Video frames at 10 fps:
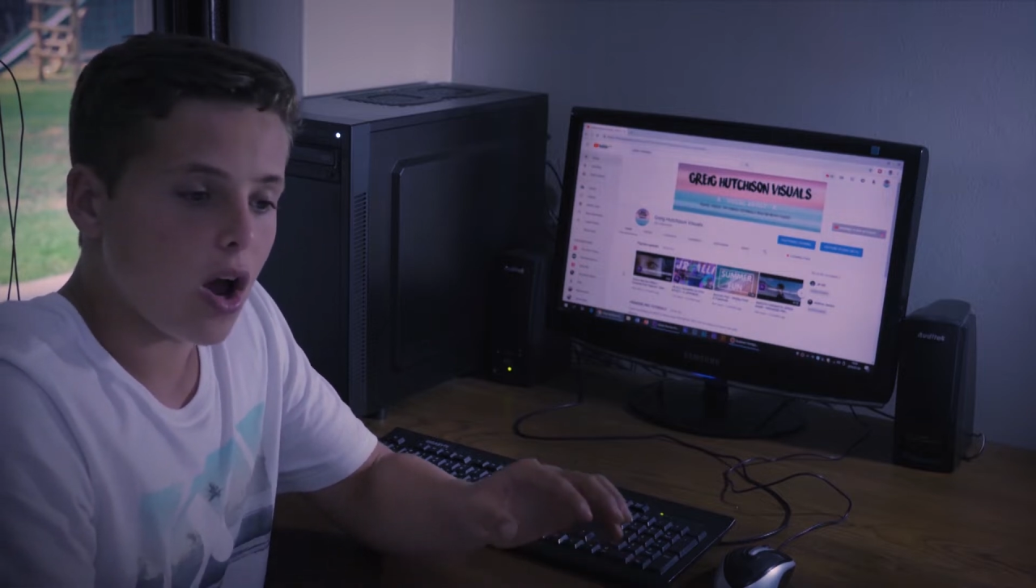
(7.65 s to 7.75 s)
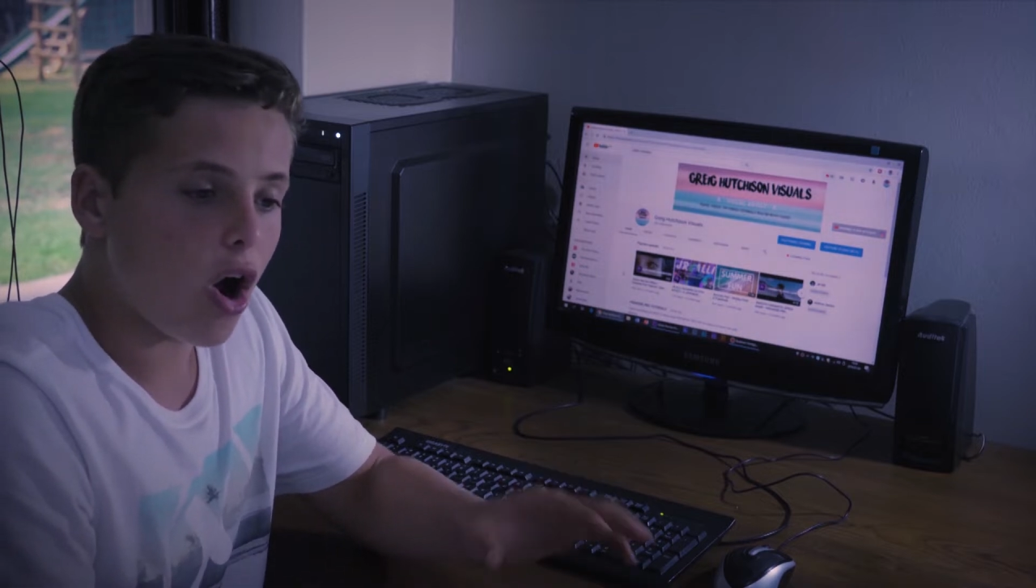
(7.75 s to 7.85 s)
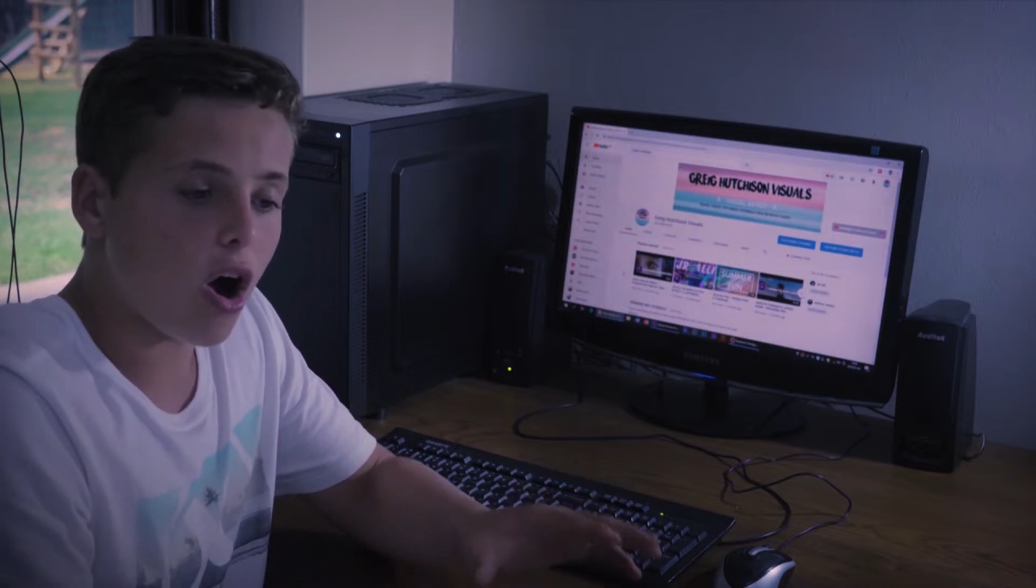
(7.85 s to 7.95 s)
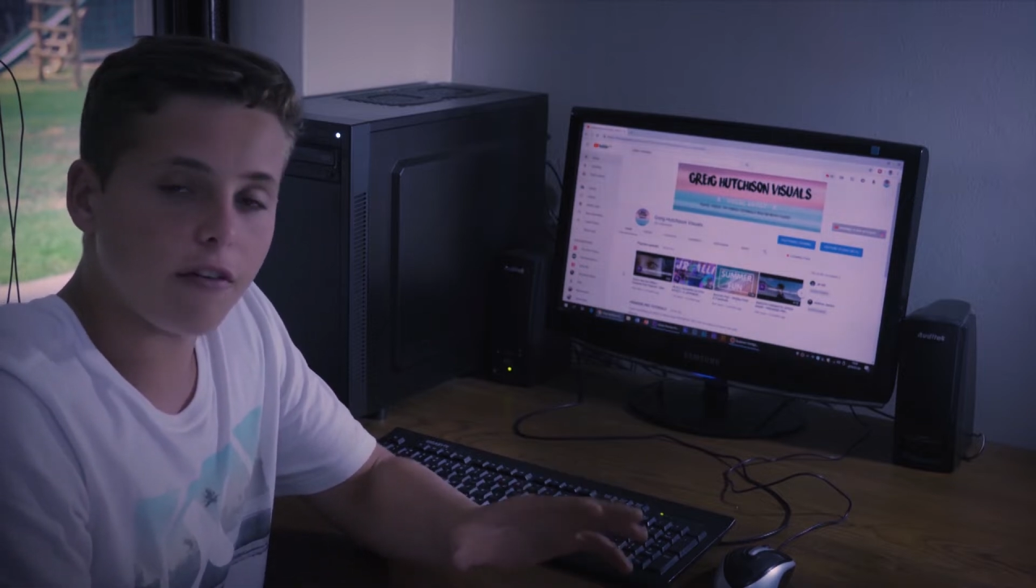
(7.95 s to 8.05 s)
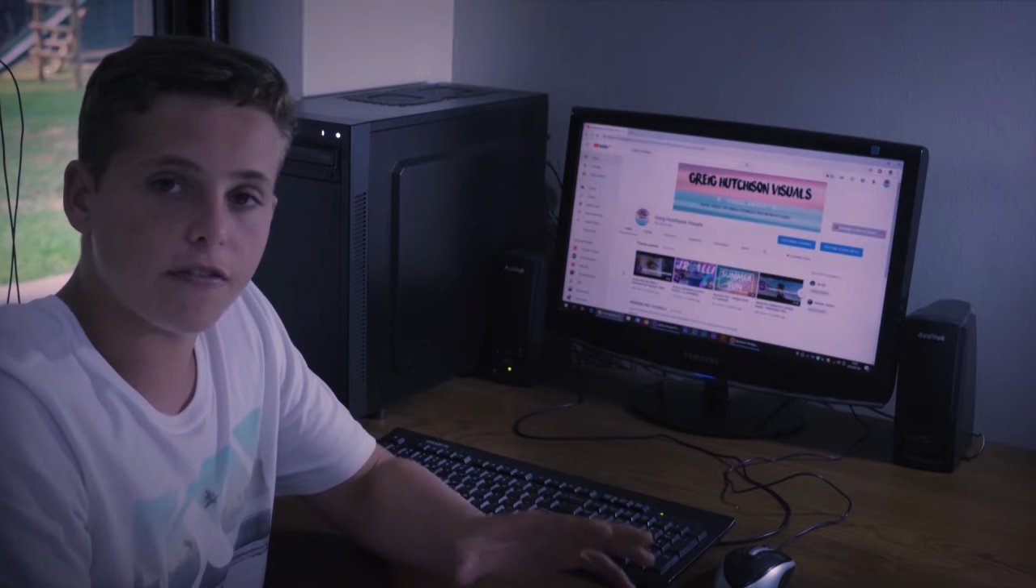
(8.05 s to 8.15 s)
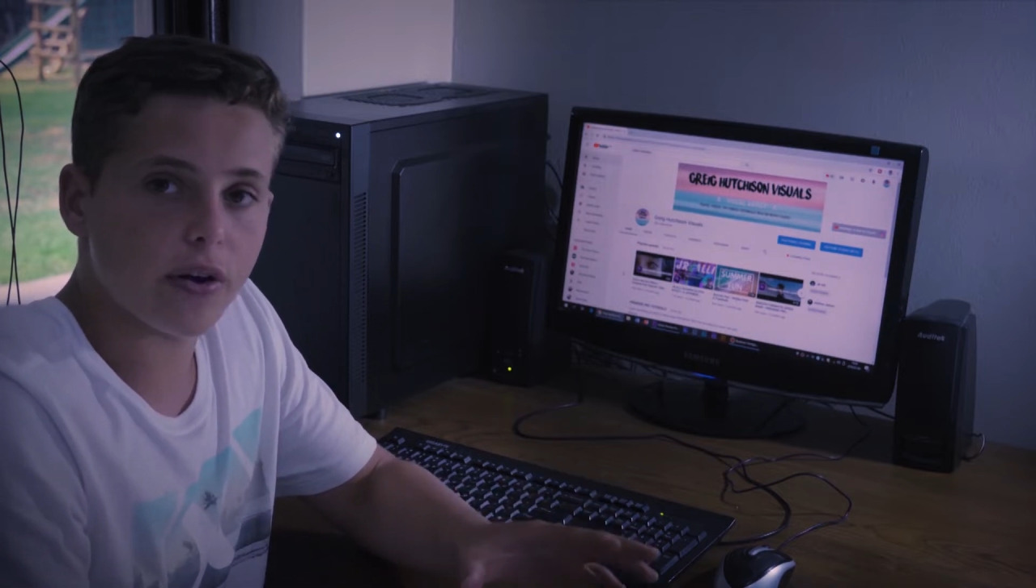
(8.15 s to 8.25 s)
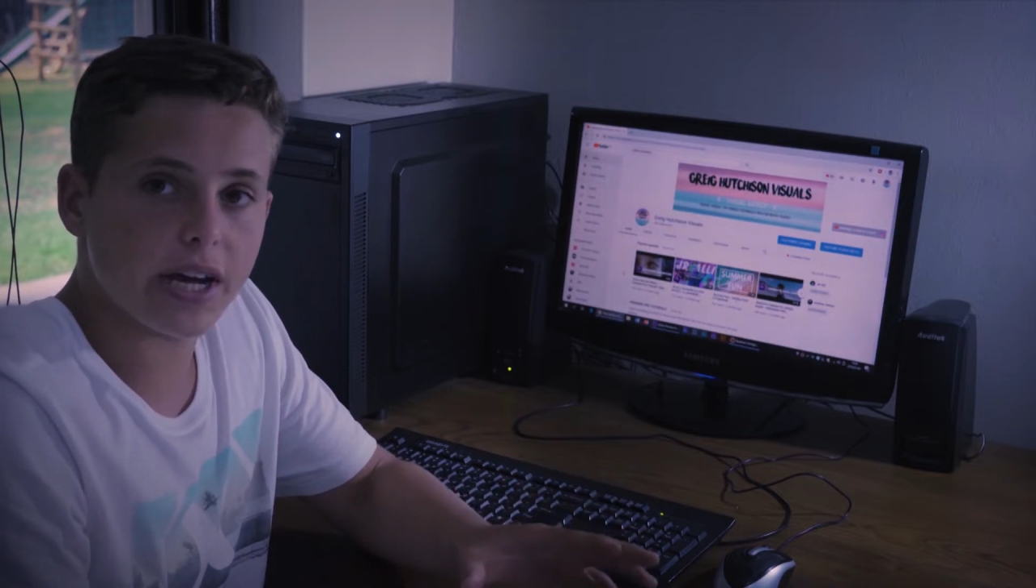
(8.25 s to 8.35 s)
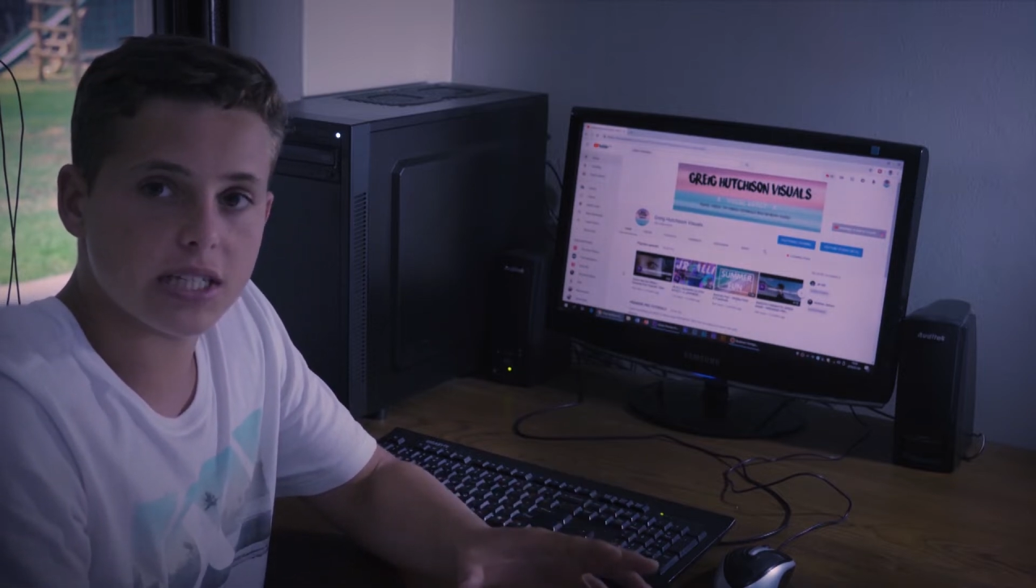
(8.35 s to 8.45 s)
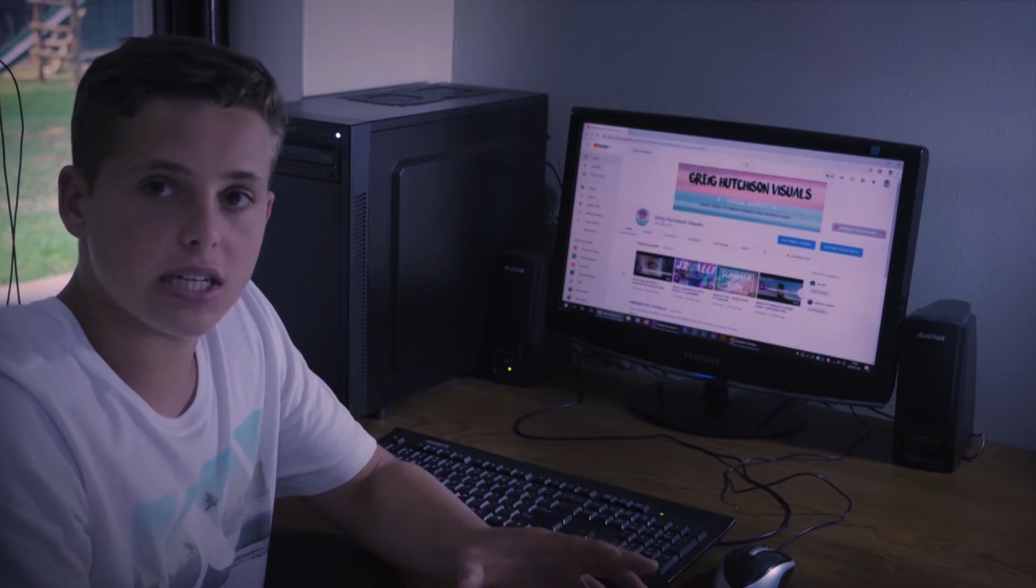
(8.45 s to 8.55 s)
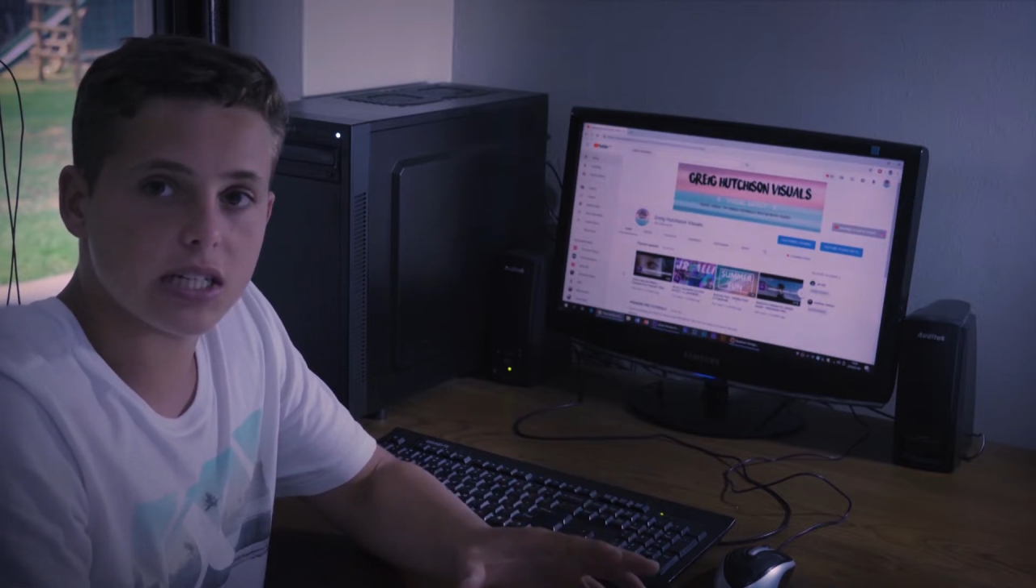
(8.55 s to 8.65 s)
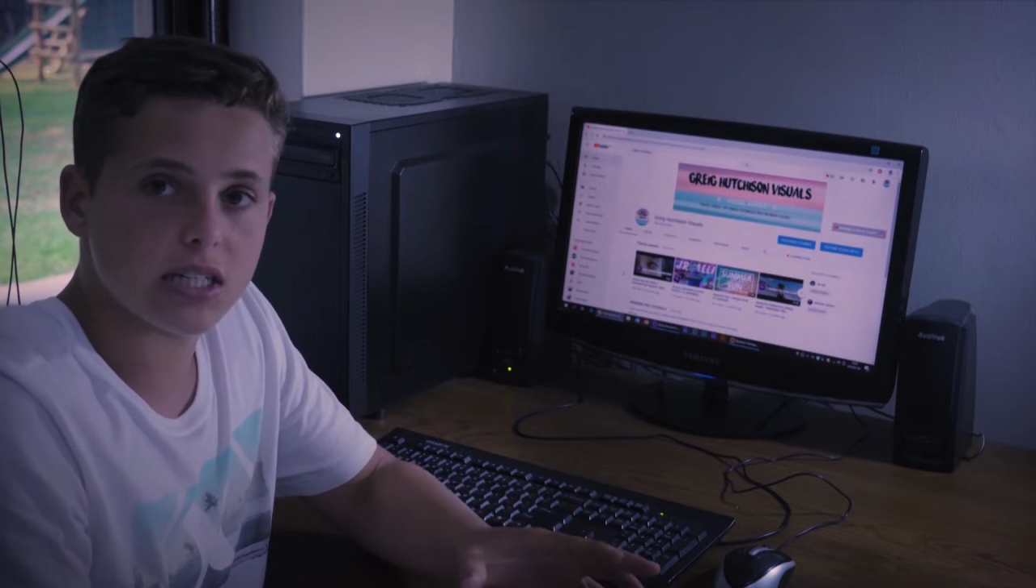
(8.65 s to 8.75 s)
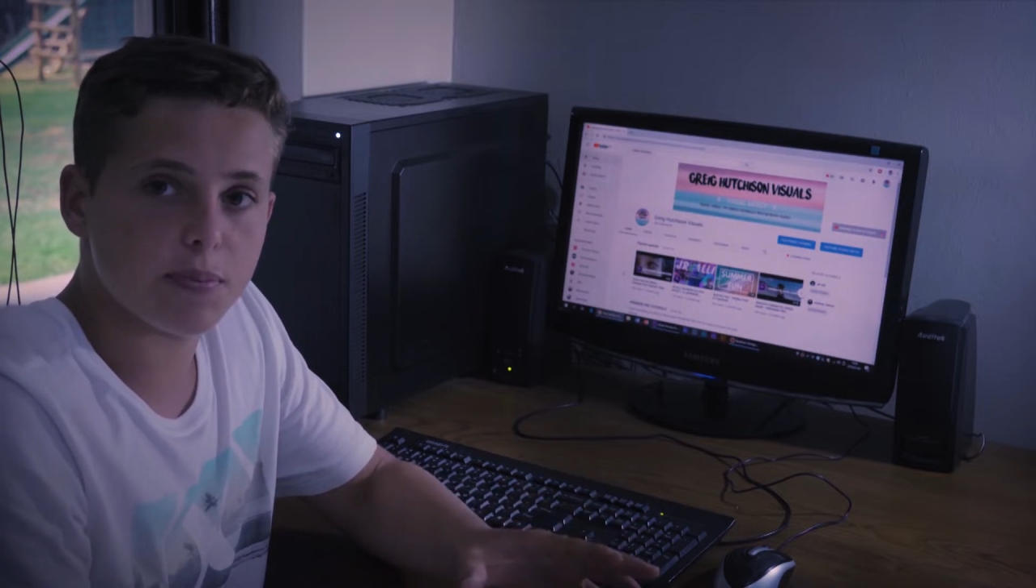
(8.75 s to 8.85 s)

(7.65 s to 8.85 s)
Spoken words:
half your editing